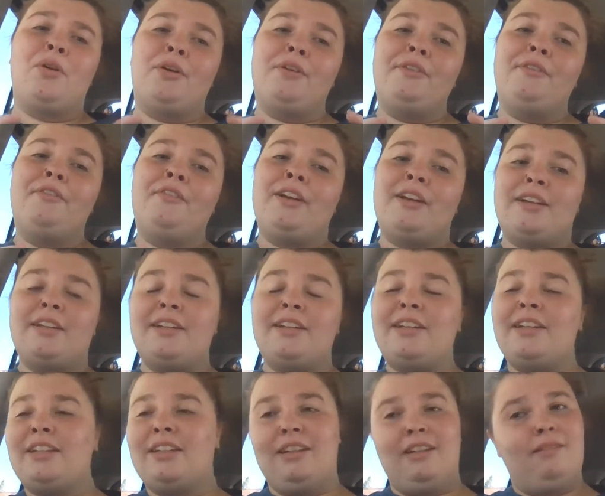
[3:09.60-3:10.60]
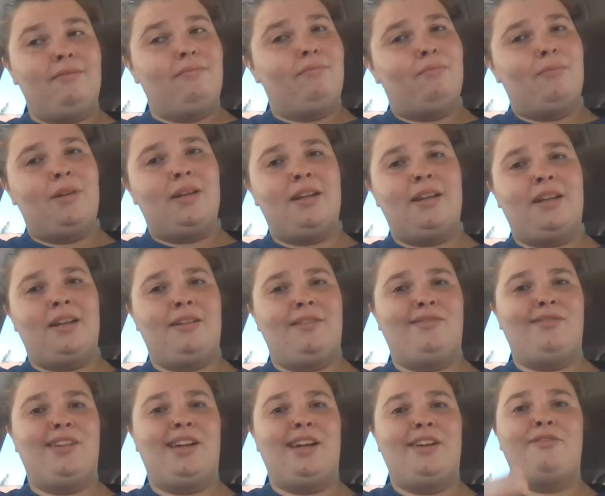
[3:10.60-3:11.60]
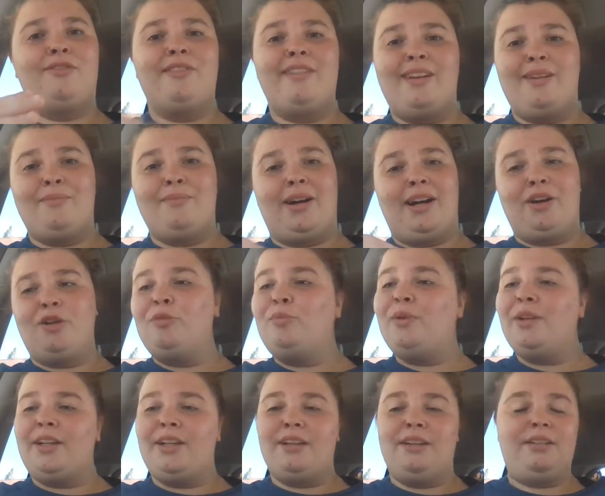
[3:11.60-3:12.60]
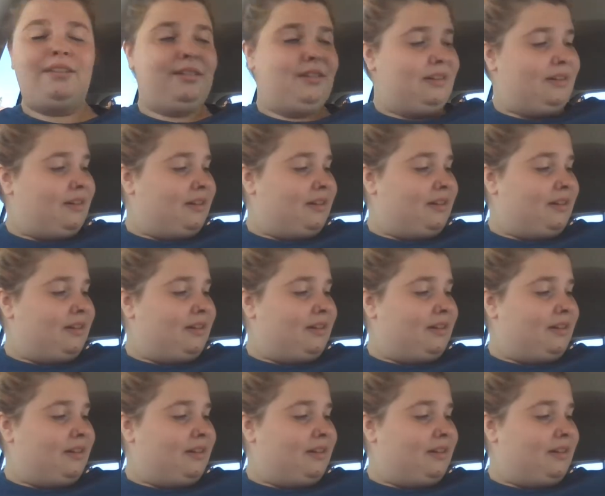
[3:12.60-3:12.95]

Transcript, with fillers: perfect meaning of life, in my opinion.